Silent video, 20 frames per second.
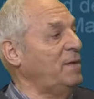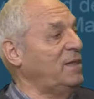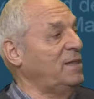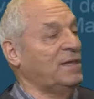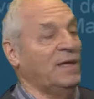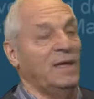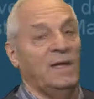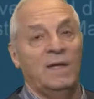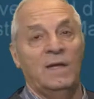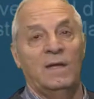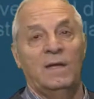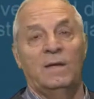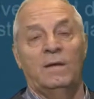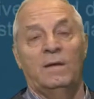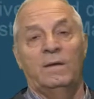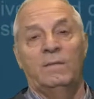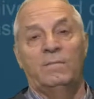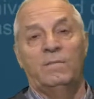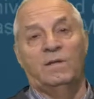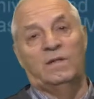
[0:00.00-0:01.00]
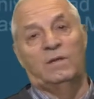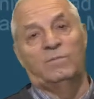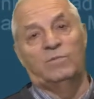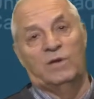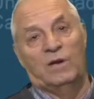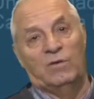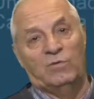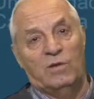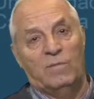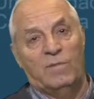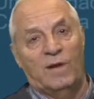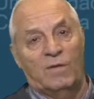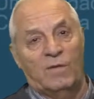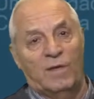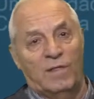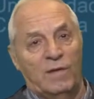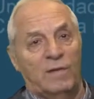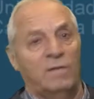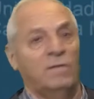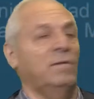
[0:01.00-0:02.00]
We pivot, in this
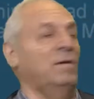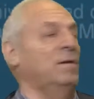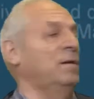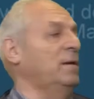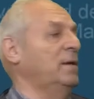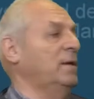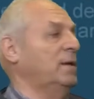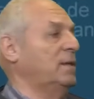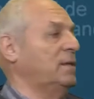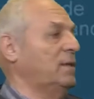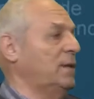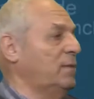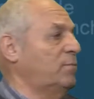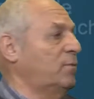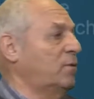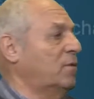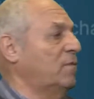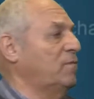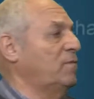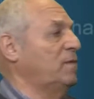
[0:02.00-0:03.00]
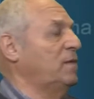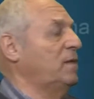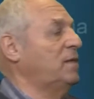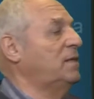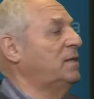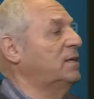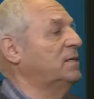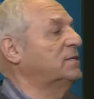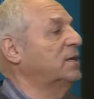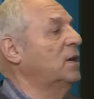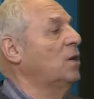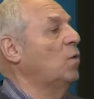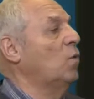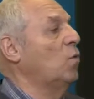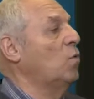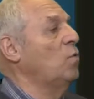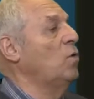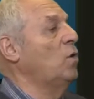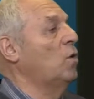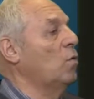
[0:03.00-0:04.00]
case with the fourth vector, and
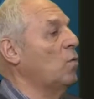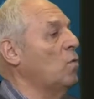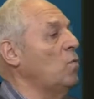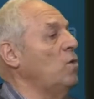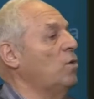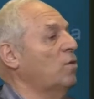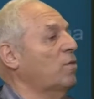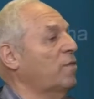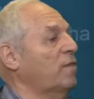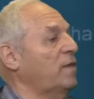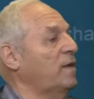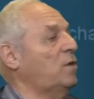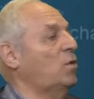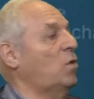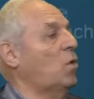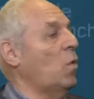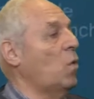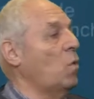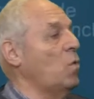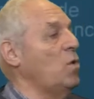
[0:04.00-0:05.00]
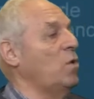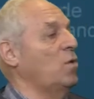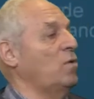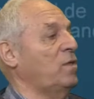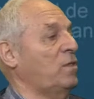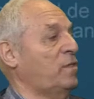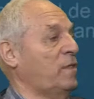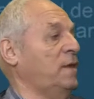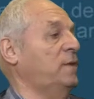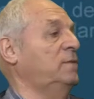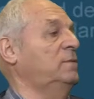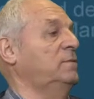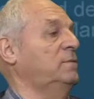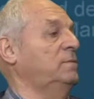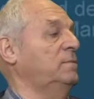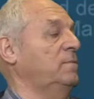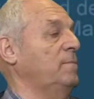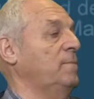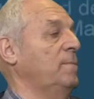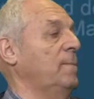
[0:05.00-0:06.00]
we get the matrix of the fourth
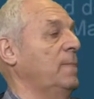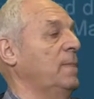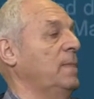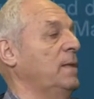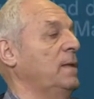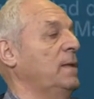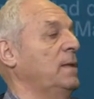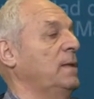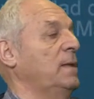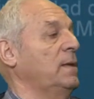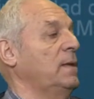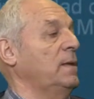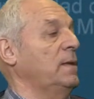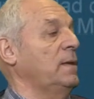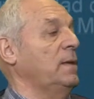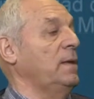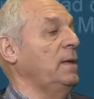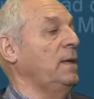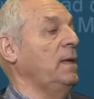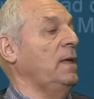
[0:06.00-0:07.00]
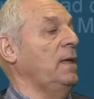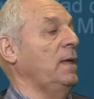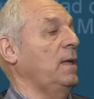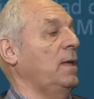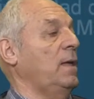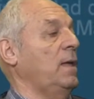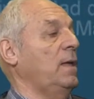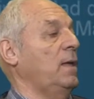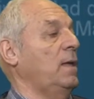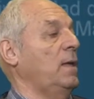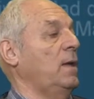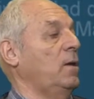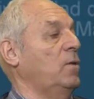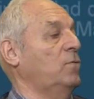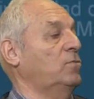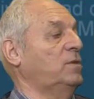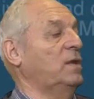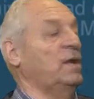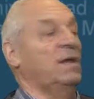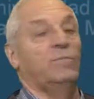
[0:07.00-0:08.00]
iteration, and finally we enter the
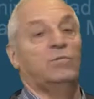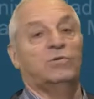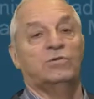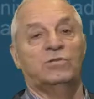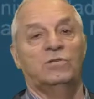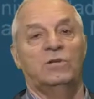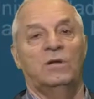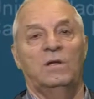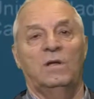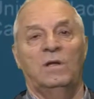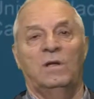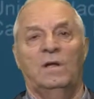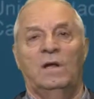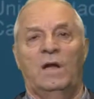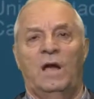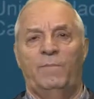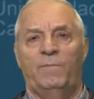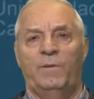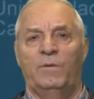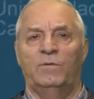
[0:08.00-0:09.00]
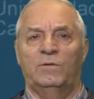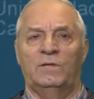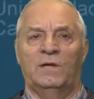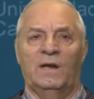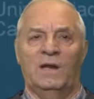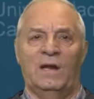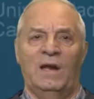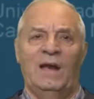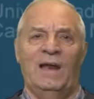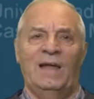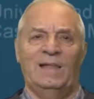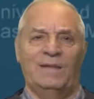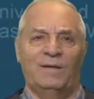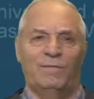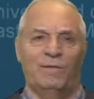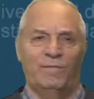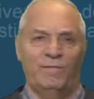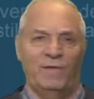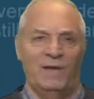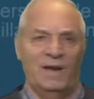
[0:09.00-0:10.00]
last equation, which has
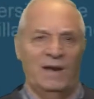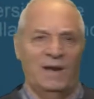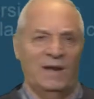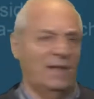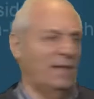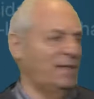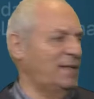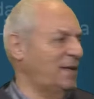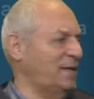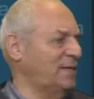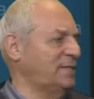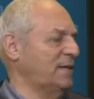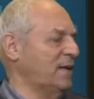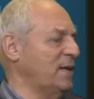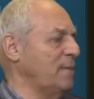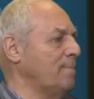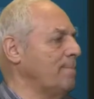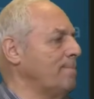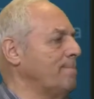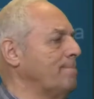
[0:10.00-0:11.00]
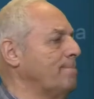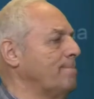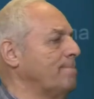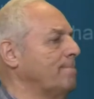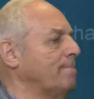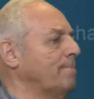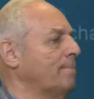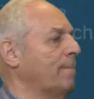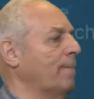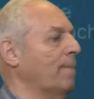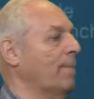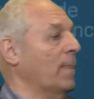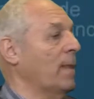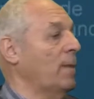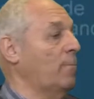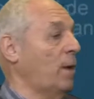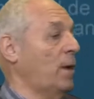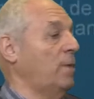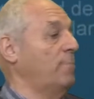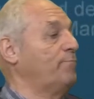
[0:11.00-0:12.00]
coefficients 1 1 0 1
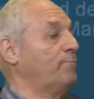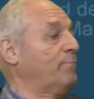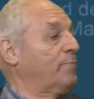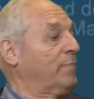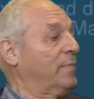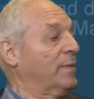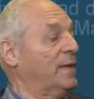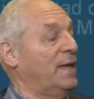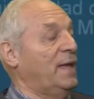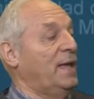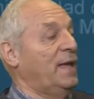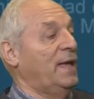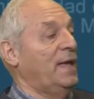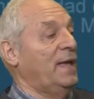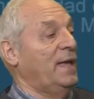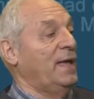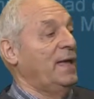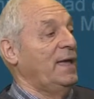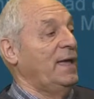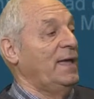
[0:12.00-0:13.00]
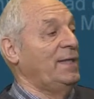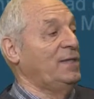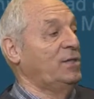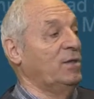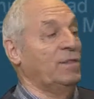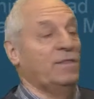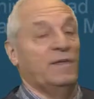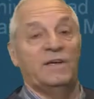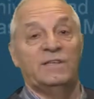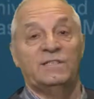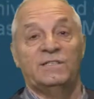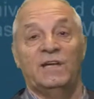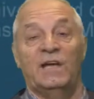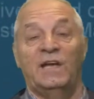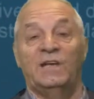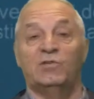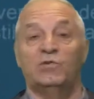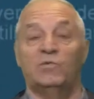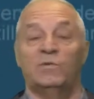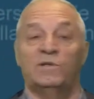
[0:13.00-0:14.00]
0, we pivot and get the
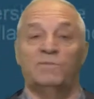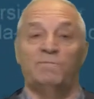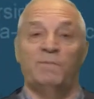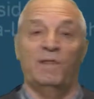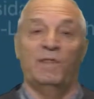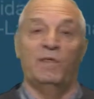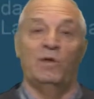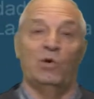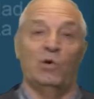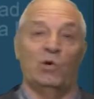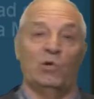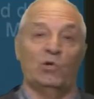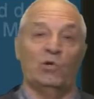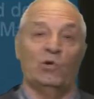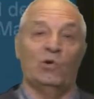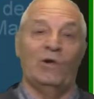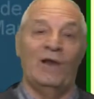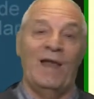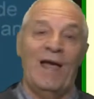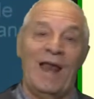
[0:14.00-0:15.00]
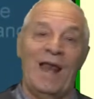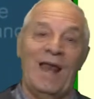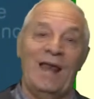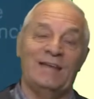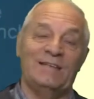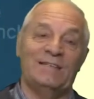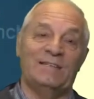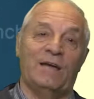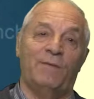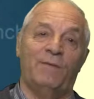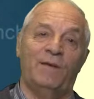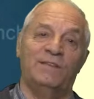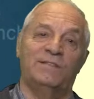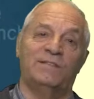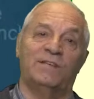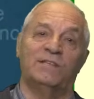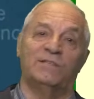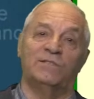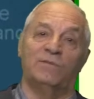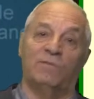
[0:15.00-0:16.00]
final table. What do we
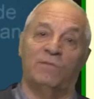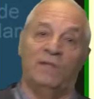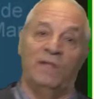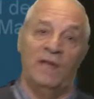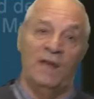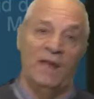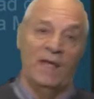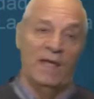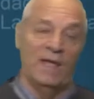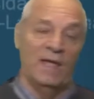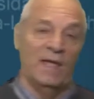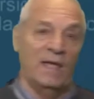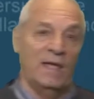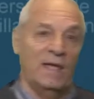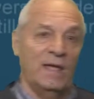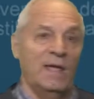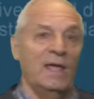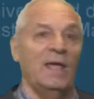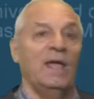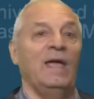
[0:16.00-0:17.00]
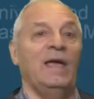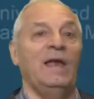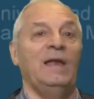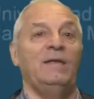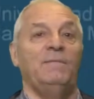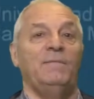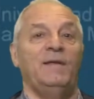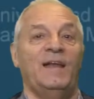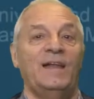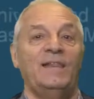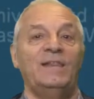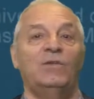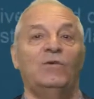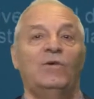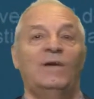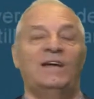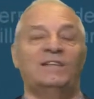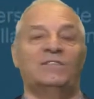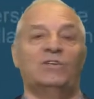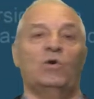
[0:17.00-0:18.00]
have there? We have
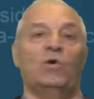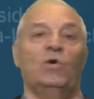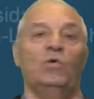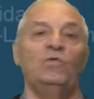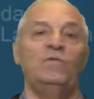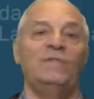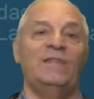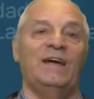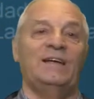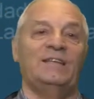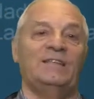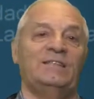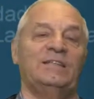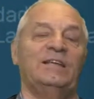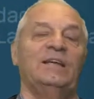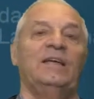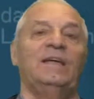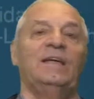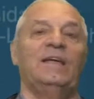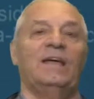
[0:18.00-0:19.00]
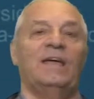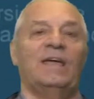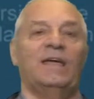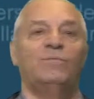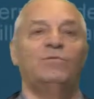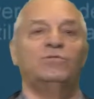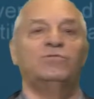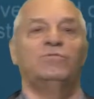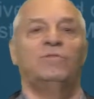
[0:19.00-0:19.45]
the orthogonal subspace.